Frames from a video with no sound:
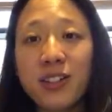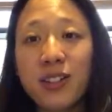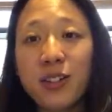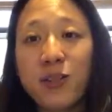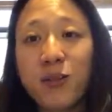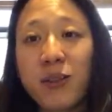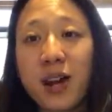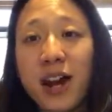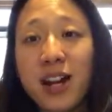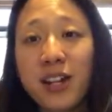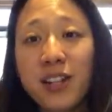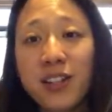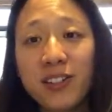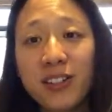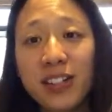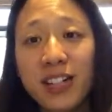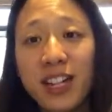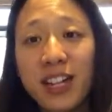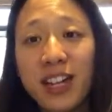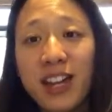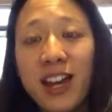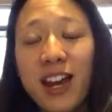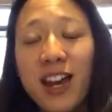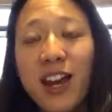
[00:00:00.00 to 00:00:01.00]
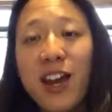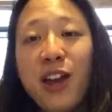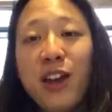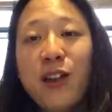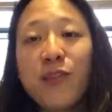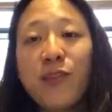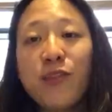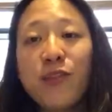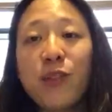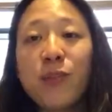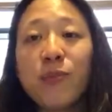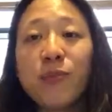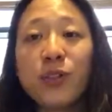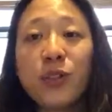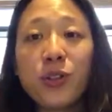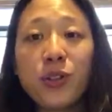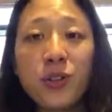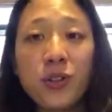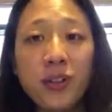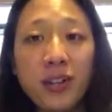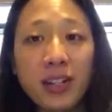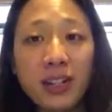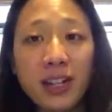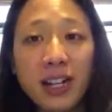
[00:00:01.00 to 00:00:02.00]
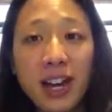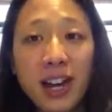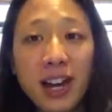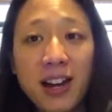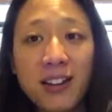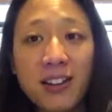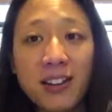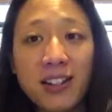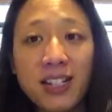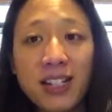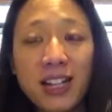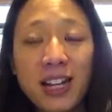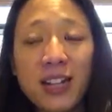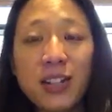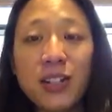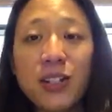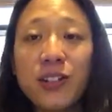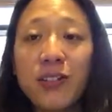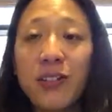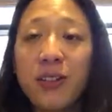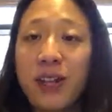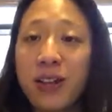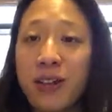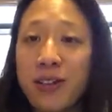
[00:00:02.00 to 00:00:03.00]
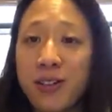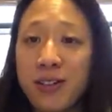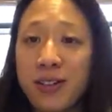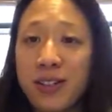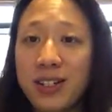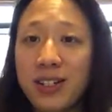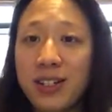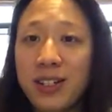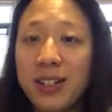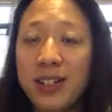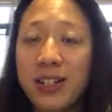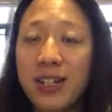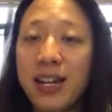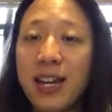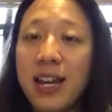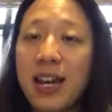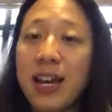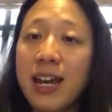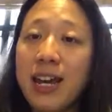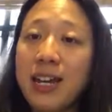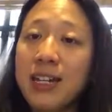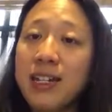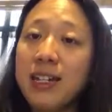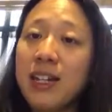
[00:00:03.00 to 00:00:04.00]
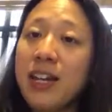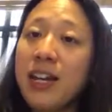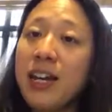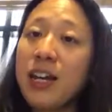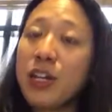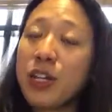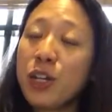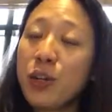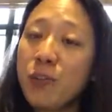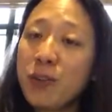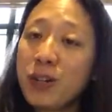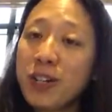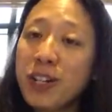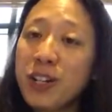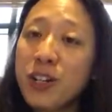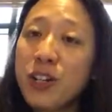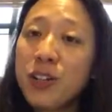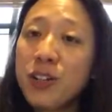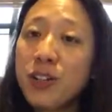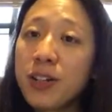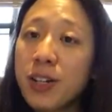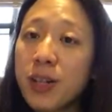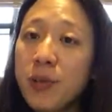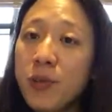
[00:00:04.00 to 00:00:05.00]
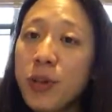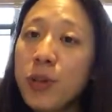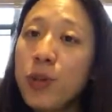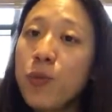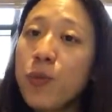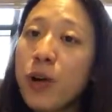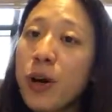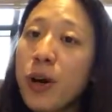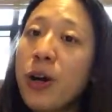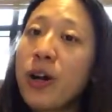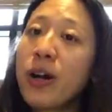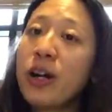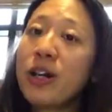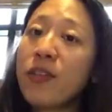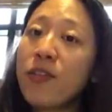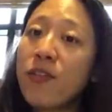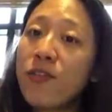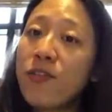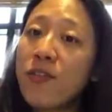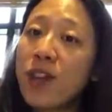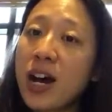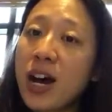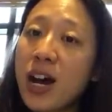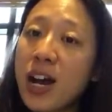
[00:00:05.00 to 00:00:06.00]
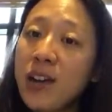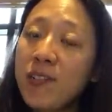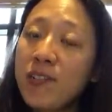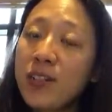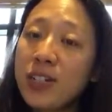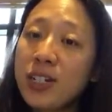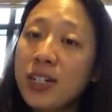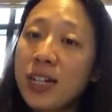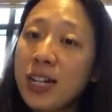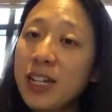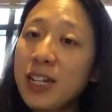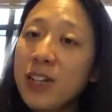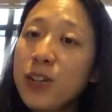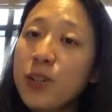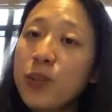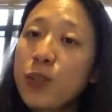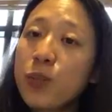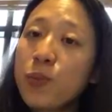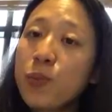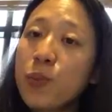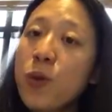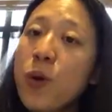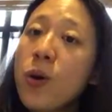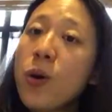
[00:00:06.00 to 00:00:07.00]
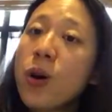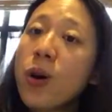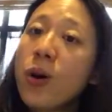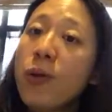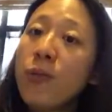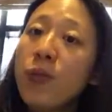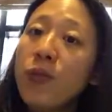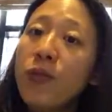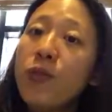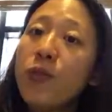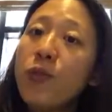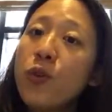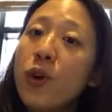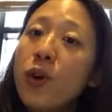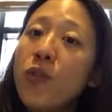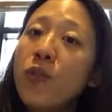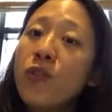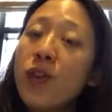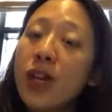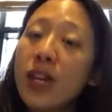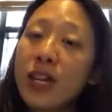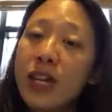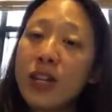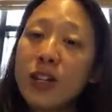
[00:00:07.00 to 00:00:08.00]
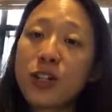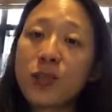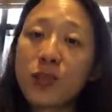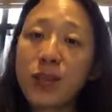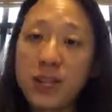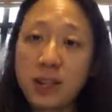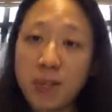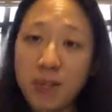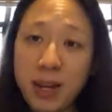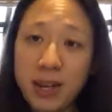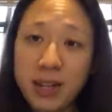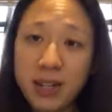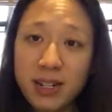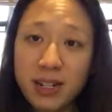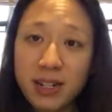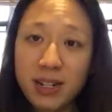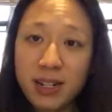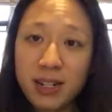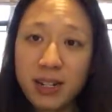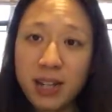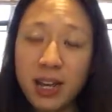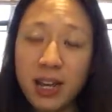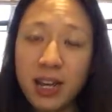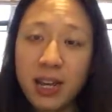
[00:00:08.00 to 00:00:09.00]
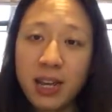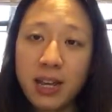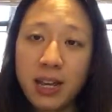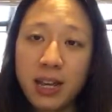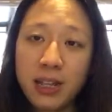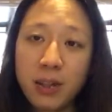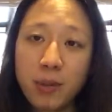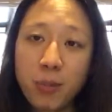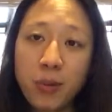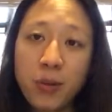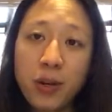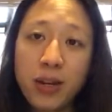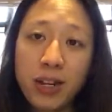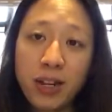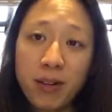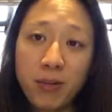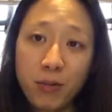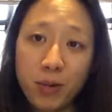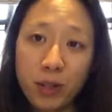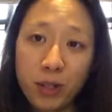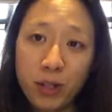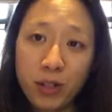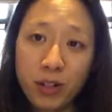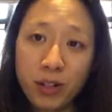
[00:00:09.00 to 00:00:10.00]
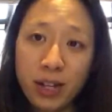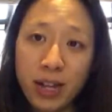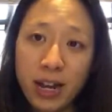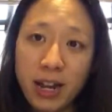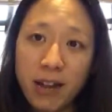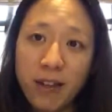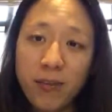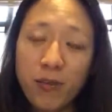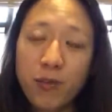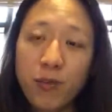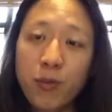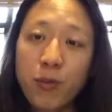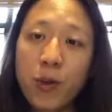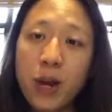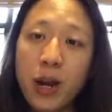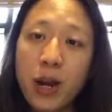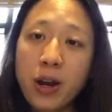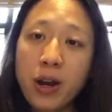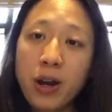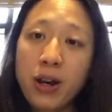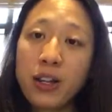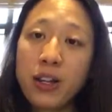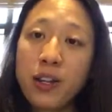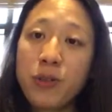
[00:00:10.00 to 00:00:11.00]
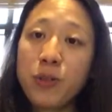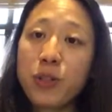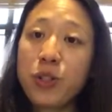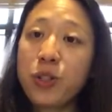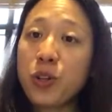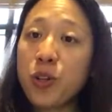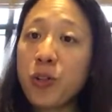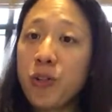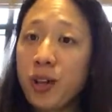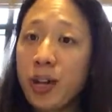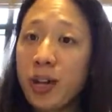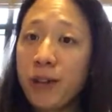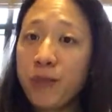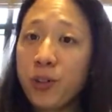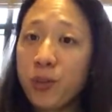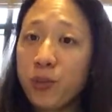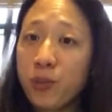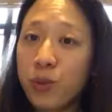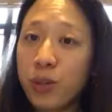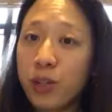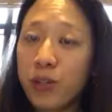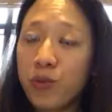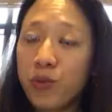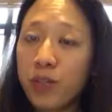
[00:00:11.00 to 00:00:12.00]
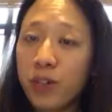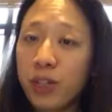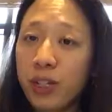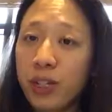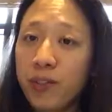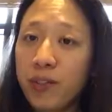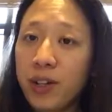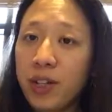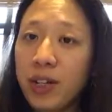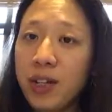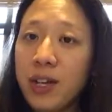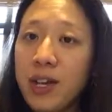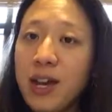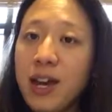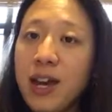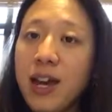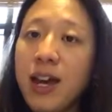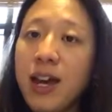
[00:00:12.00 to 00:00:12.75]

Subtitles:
gradually from your account into theirs. And you potentially will work 5 to 10 years more before financial independence, the point in which your life where you don't have to work for a living,